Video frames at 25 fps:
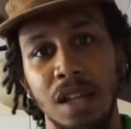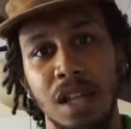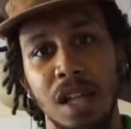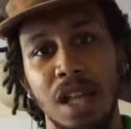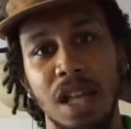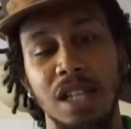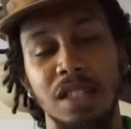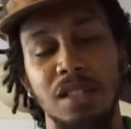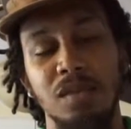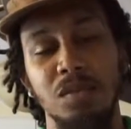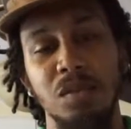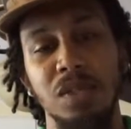
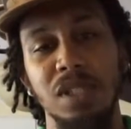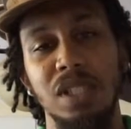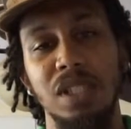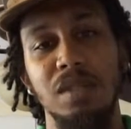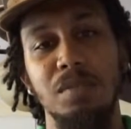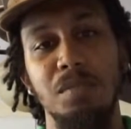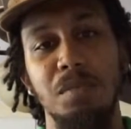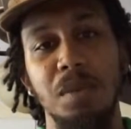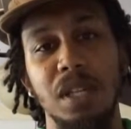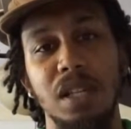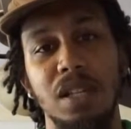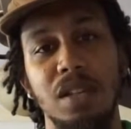As we
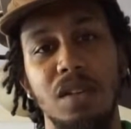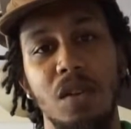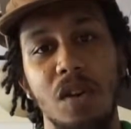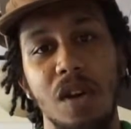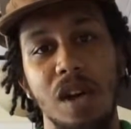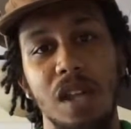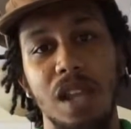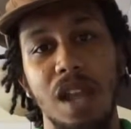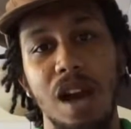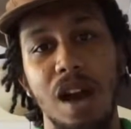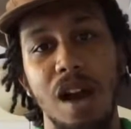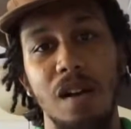speak
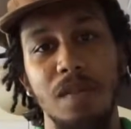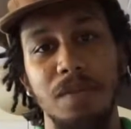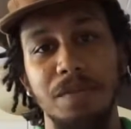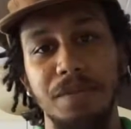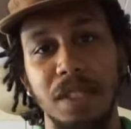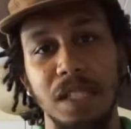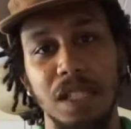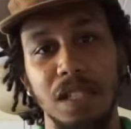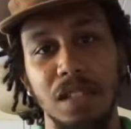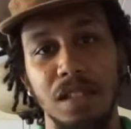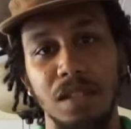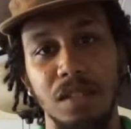on
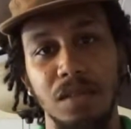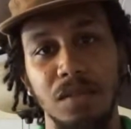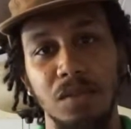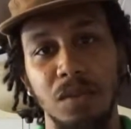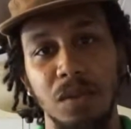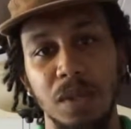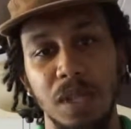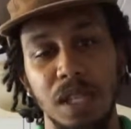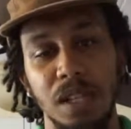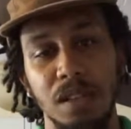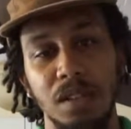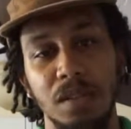often,
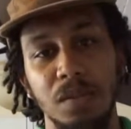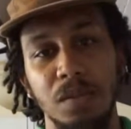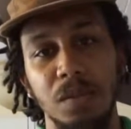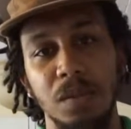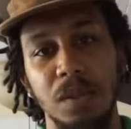a